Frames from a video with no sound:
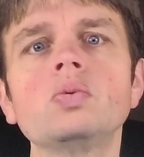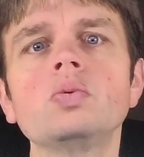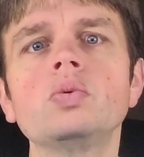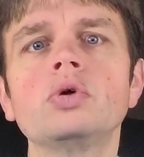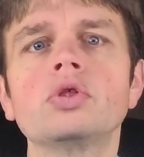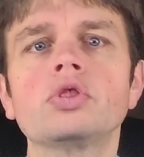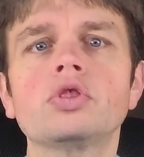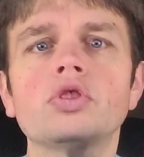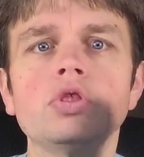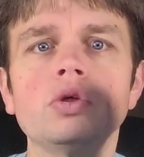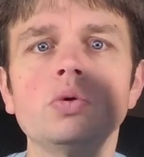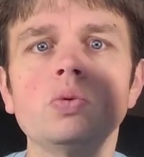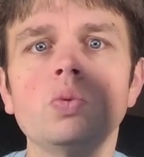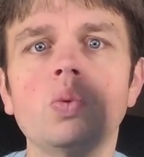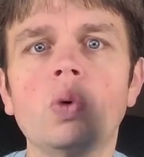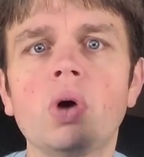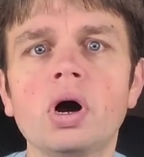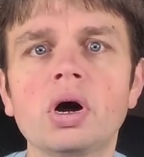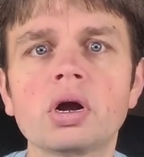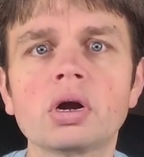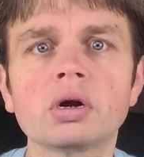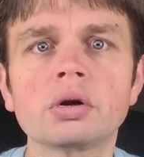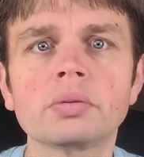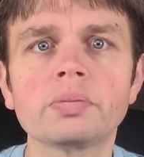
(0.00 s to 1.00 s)
with the
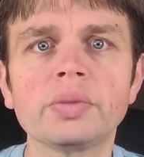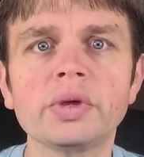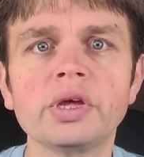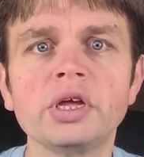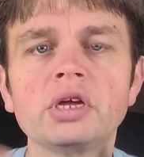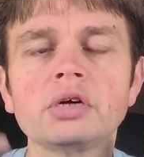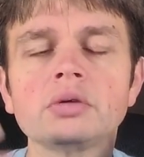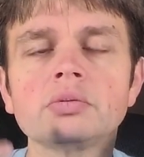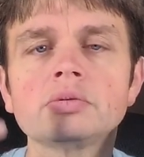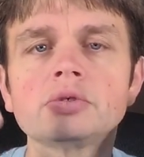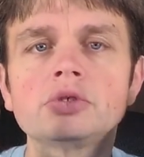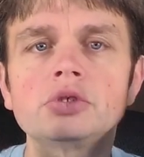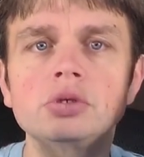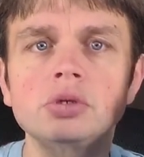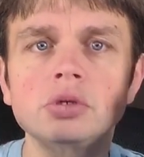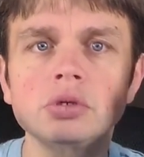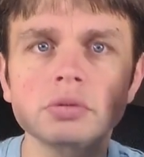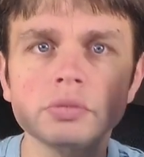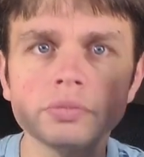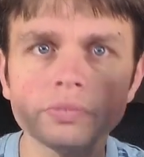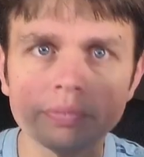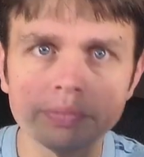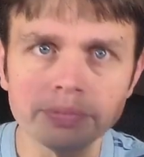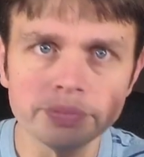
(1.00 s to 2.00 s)
water being able to
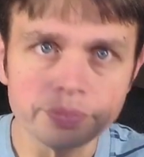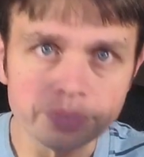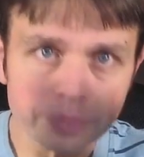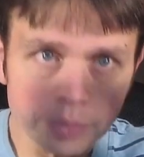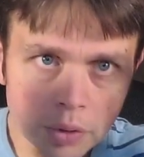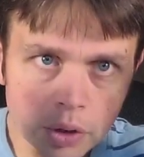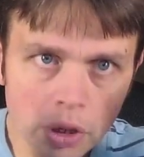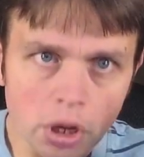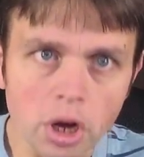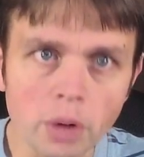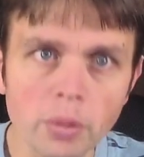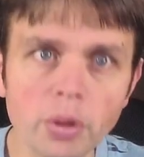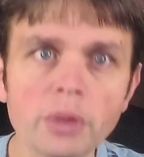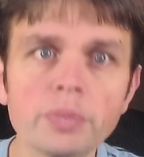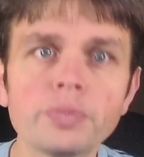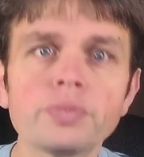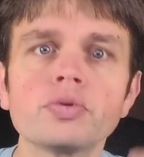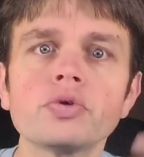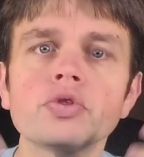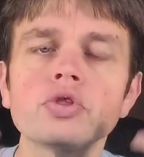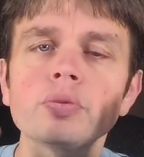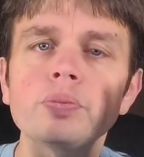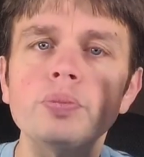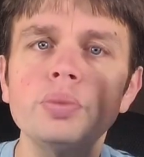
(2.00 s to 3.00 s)
come up
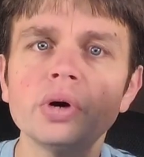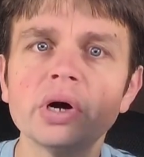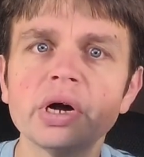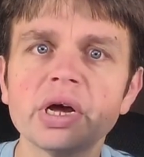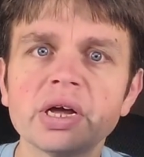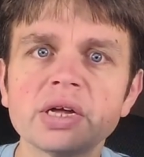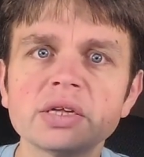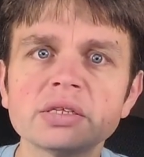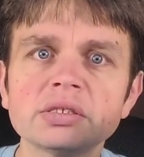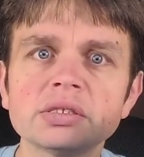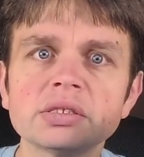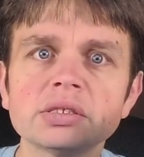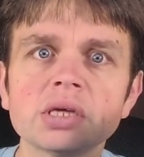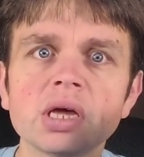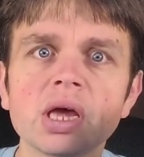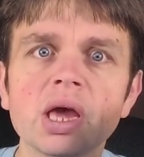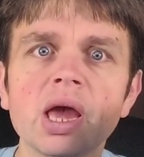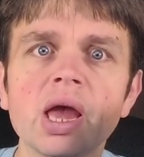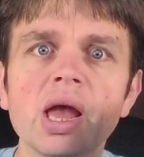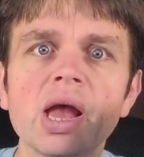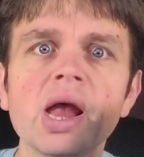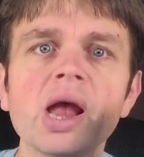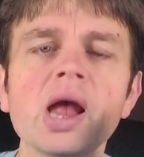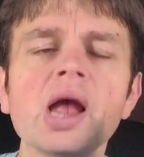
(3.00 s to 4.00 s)
through the plants
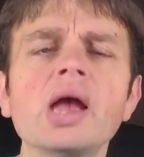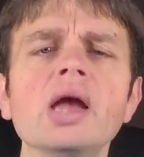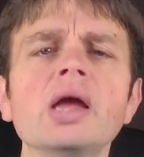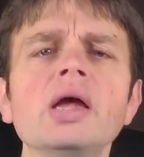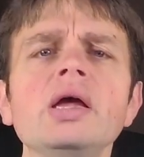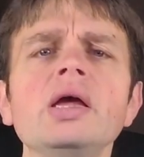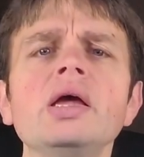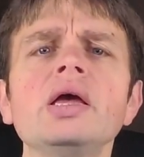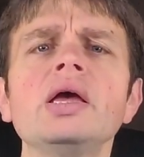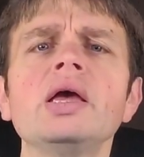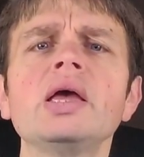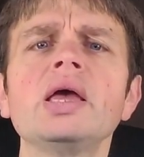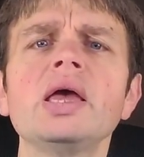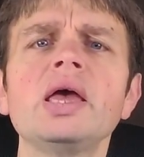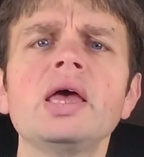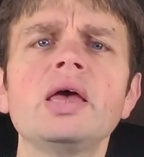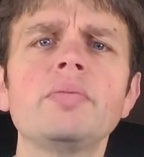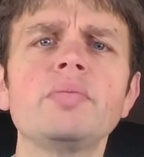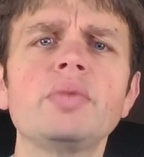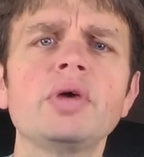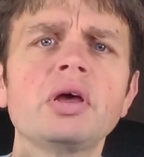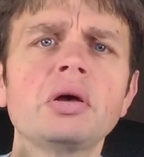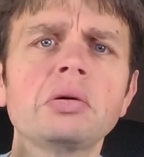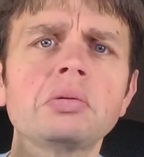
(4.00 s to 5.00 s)
and
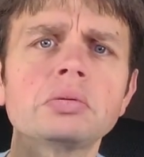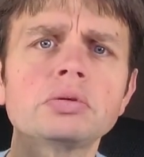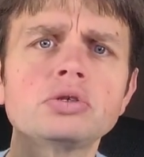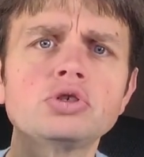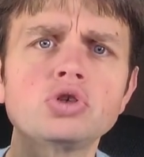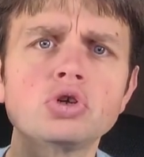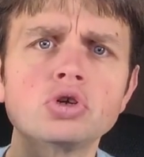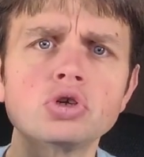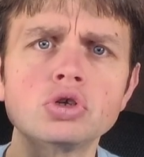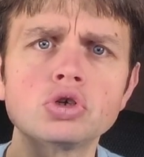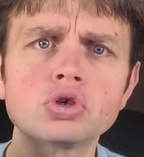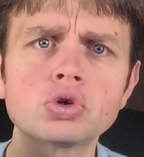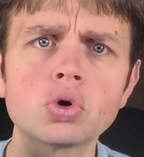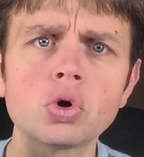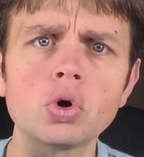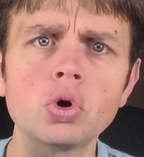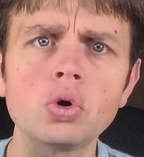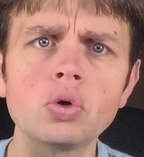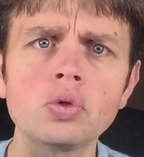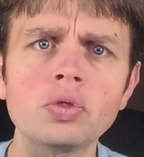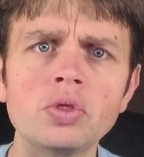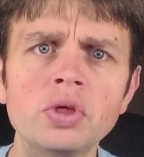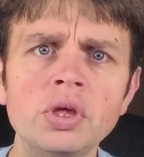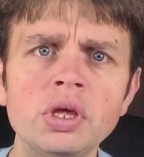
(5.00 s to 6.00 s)
be able to
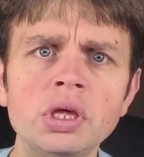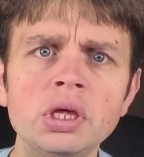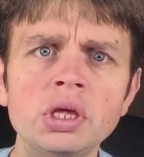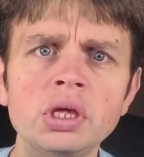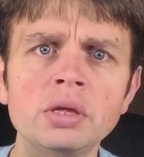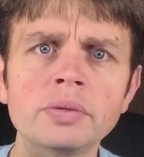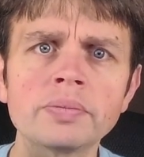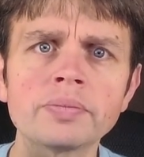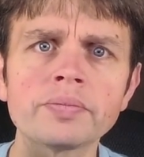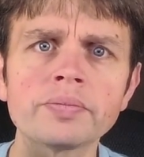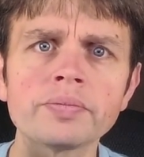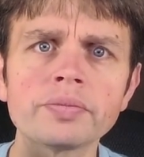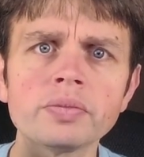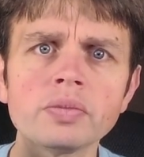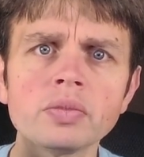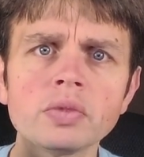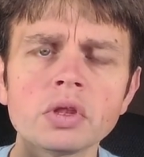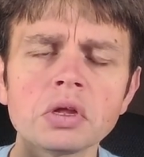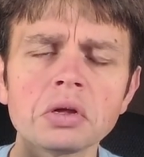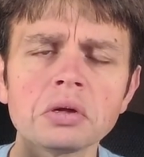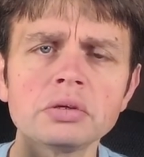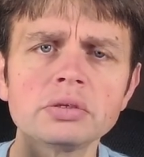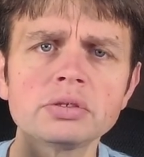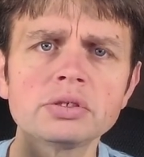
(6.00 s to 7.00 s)
control the
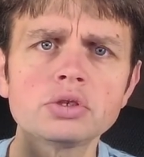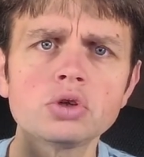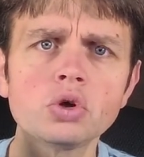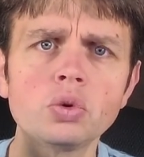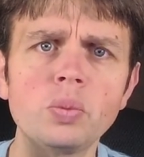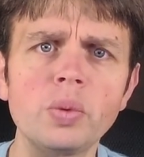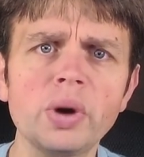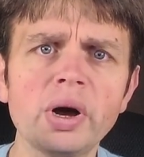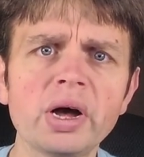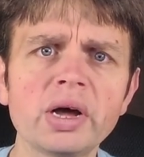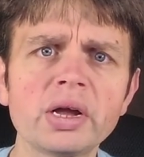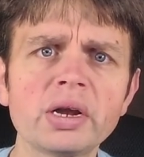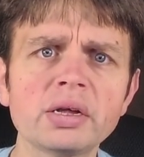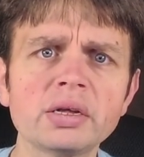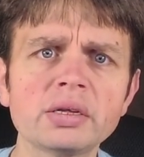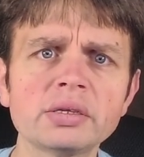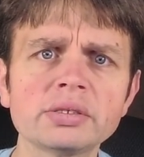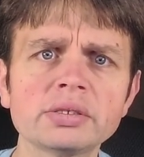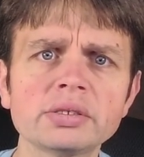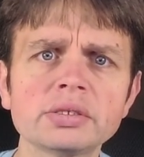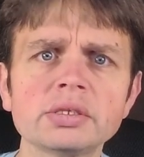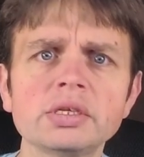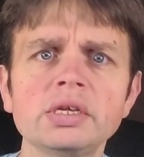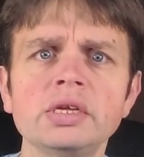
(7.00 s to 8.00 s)

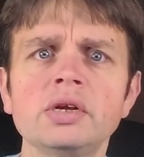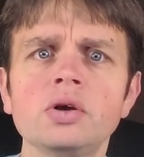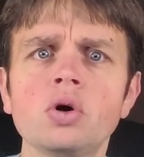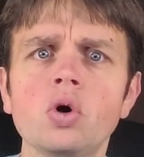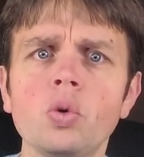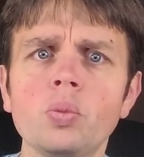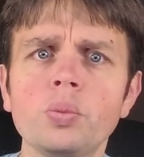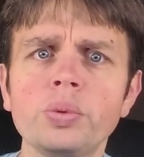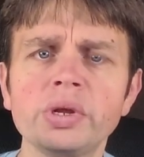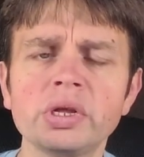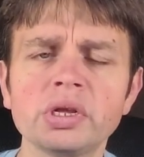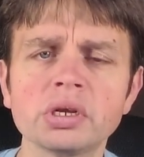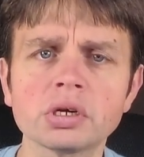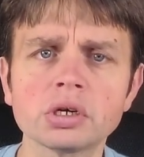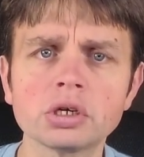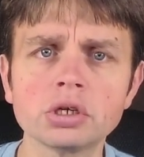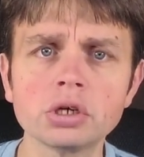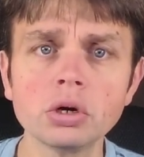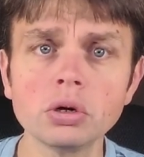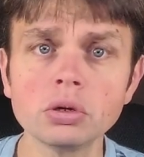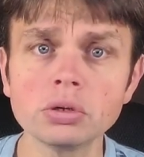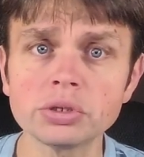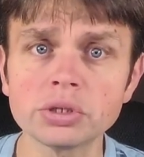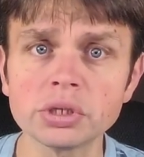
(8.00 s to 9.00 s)
stomatas and opening and
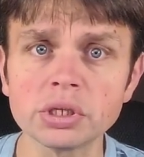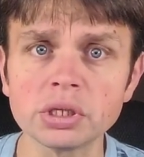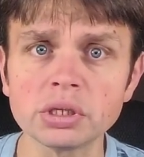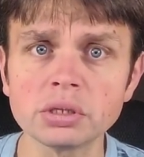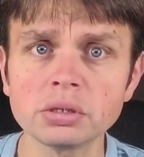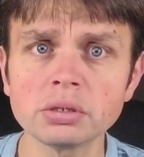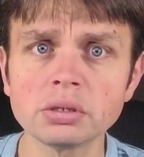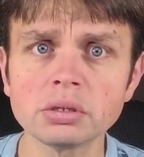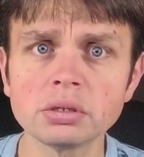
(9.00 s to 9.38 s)
closing,